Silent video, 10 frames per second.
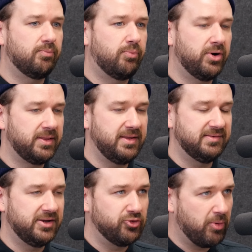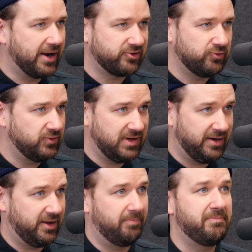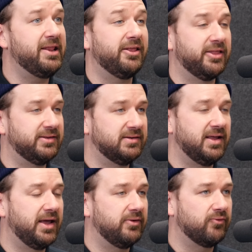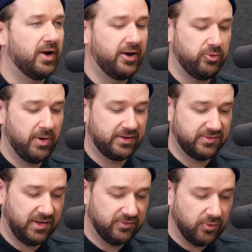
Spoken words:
putting these in your practice routine immediately today for how you practice scales.